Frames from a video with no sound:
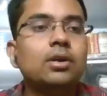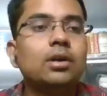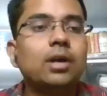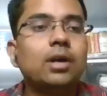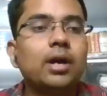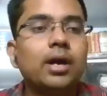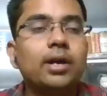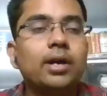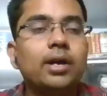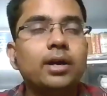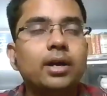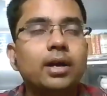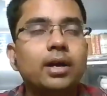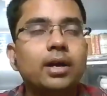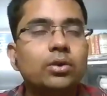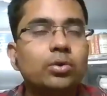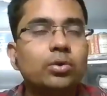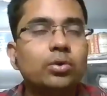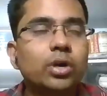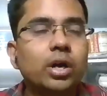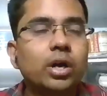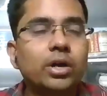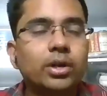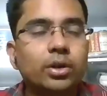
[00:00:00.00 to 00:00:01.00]
and
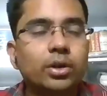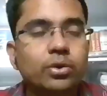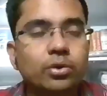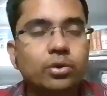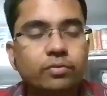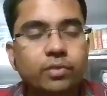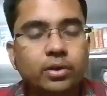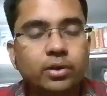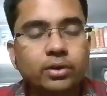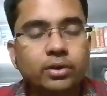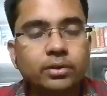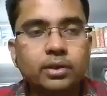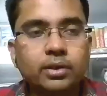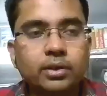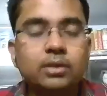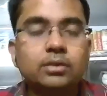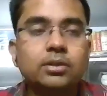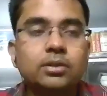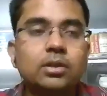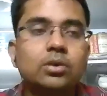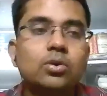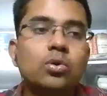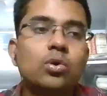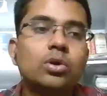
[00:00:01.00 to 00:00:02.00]
to continue further,
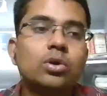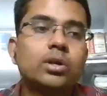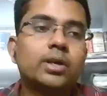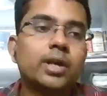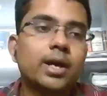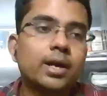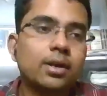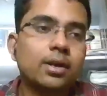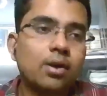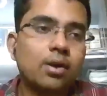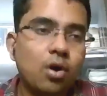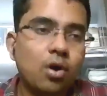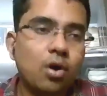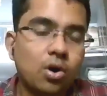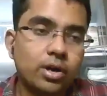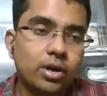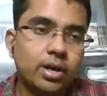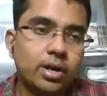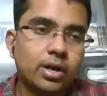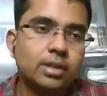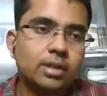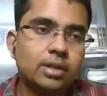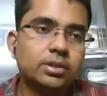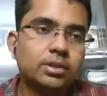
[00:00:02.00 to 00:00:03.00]
the court can
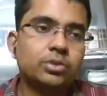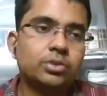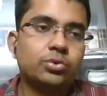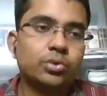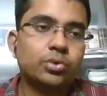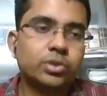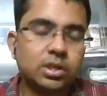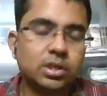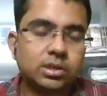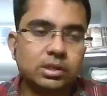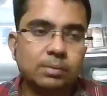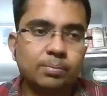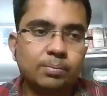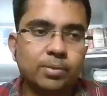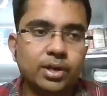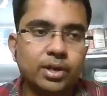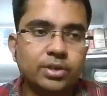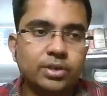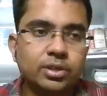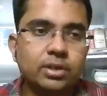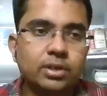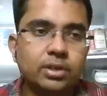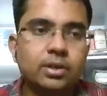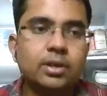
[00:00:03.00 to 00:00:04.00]
order the judicial
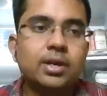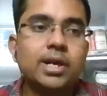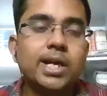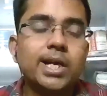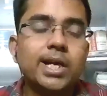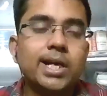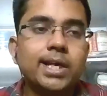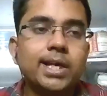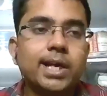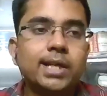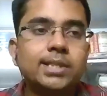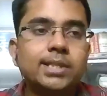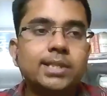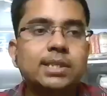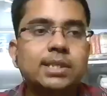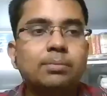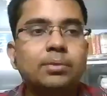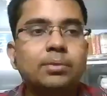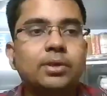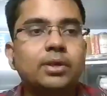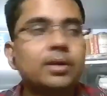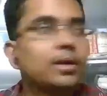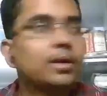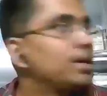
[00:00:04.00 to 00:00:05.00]
separation,
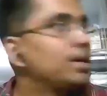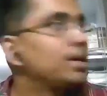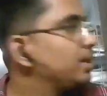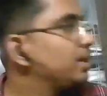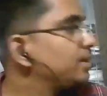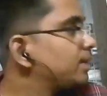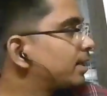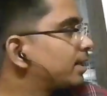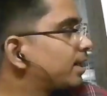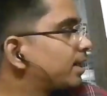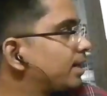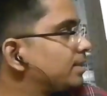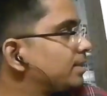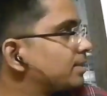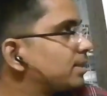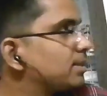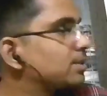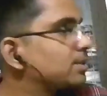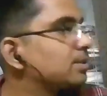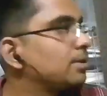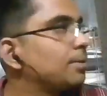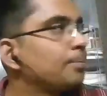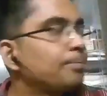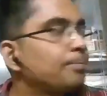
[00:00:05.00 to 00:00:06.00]
except in the
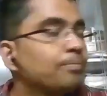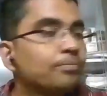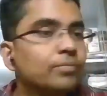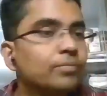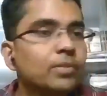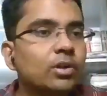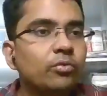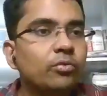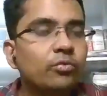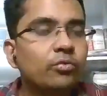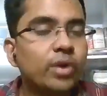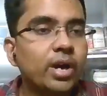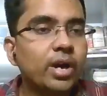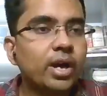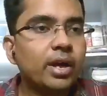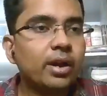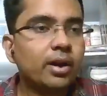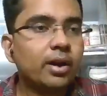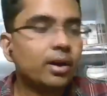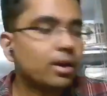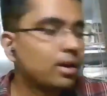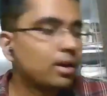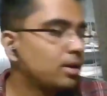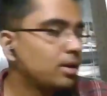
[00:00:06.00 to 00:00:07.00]
cases
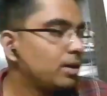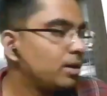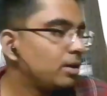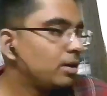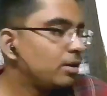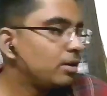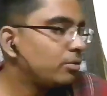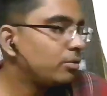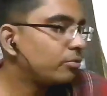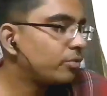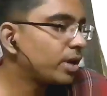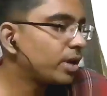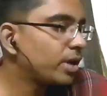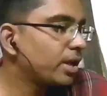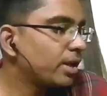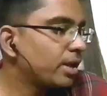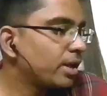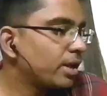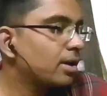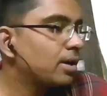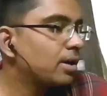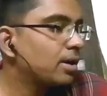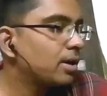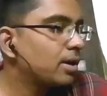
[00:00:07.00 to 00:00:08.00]
where
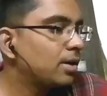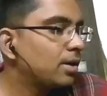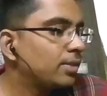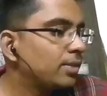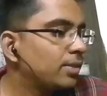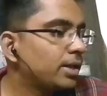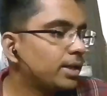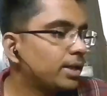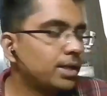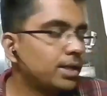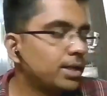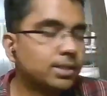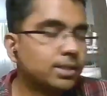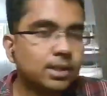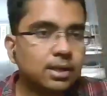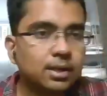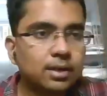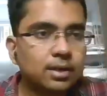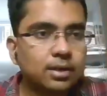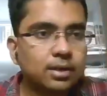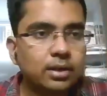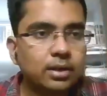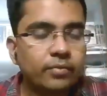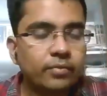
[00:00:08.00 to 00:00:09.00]
that is
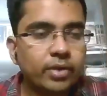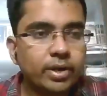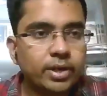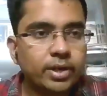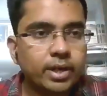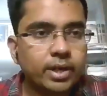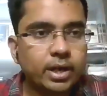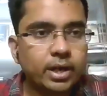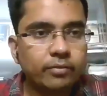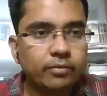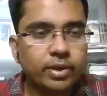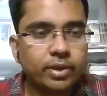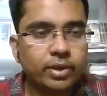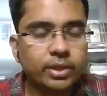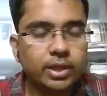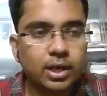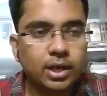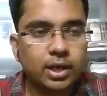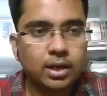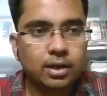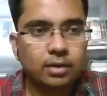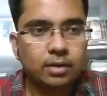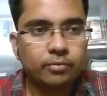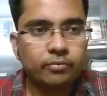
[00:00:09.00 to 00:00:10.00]
when
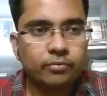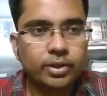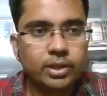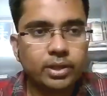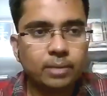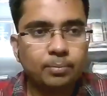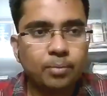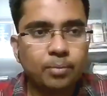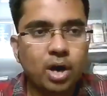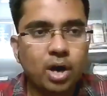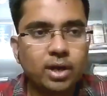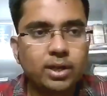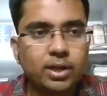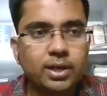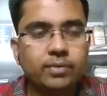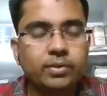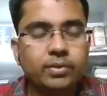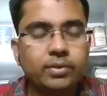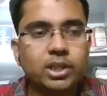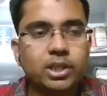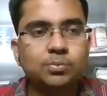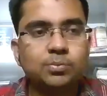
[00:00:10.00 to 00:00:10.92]
the